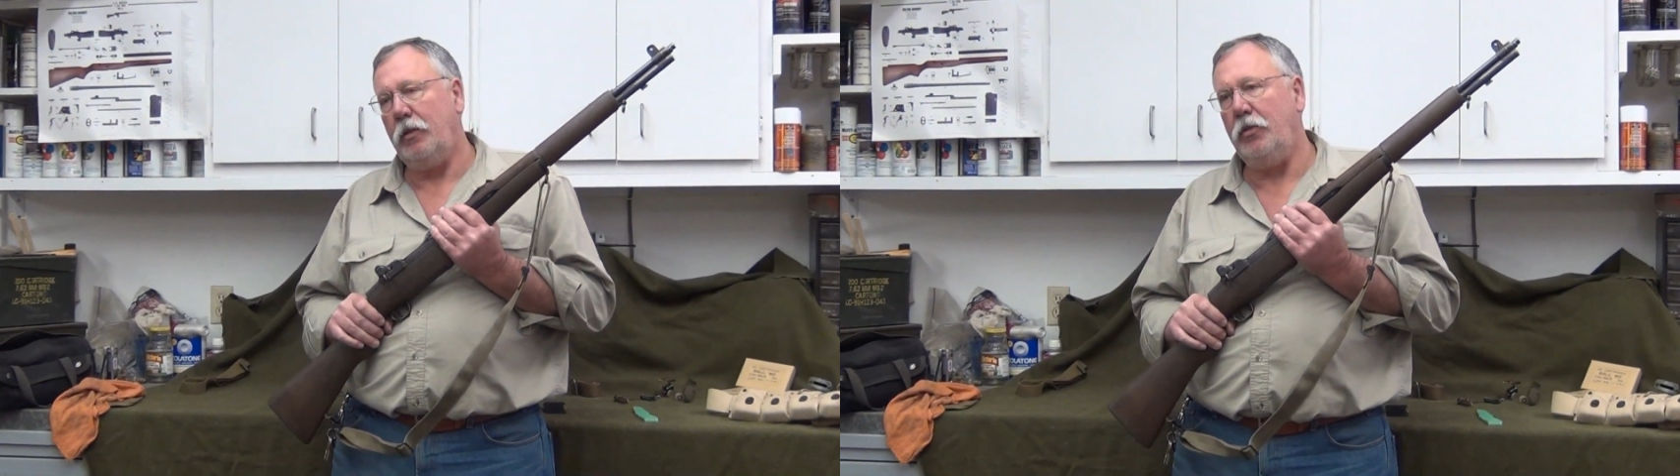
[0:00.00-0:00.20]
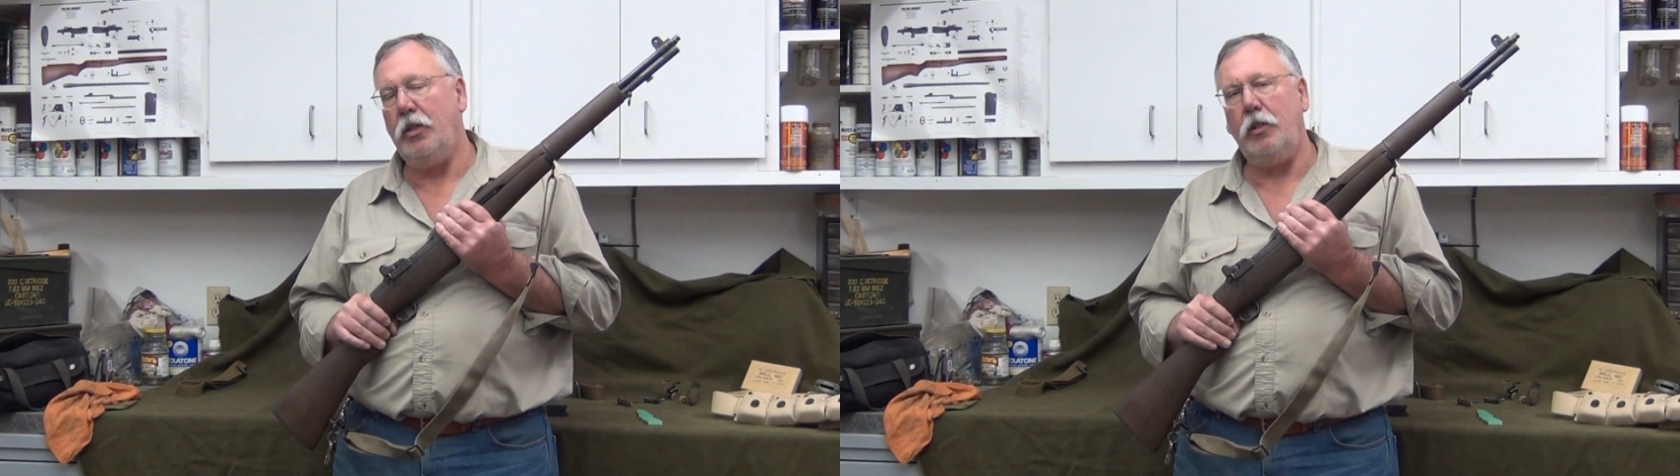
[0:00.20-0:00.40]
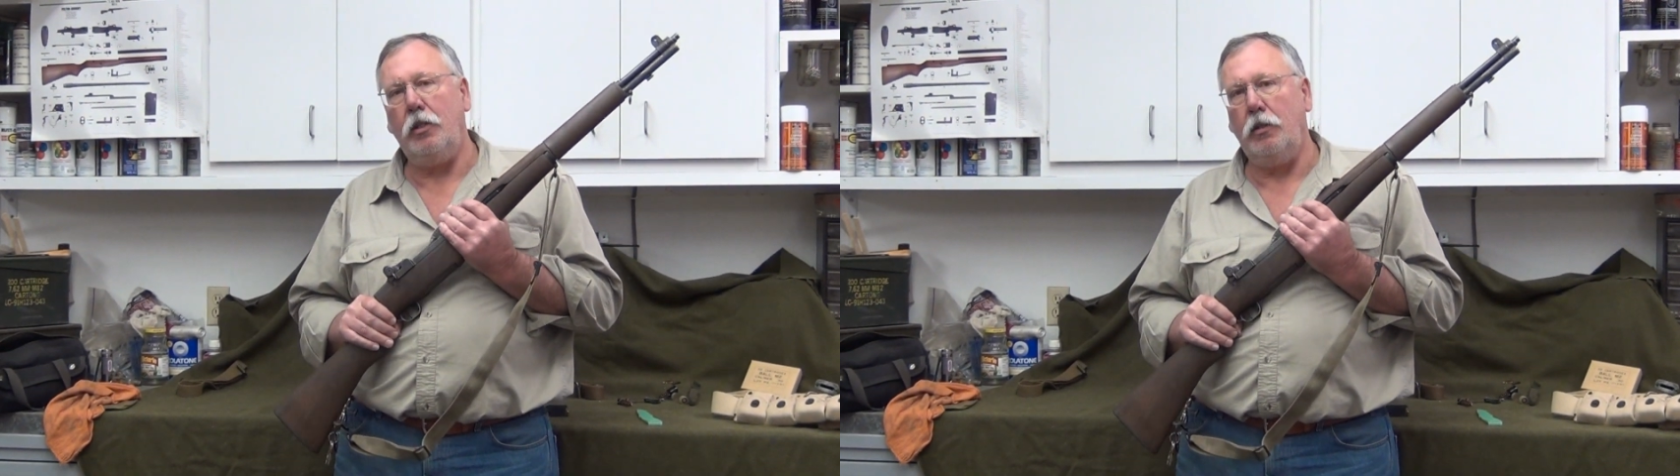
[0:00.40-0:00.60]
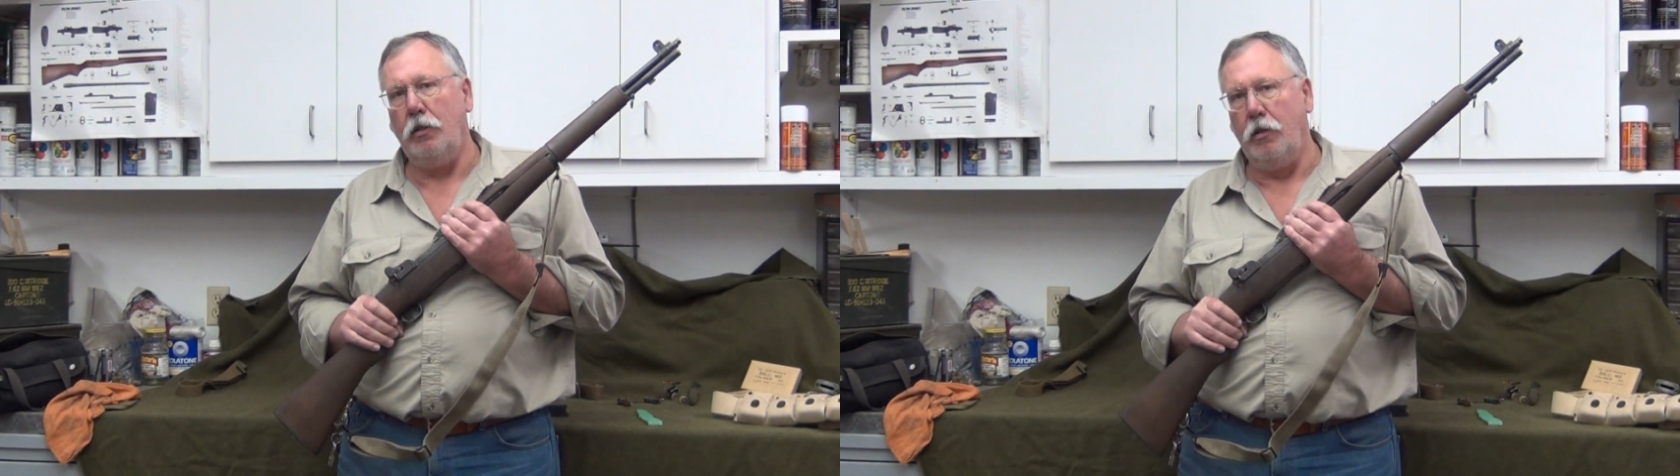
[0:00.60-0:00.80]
everything you need to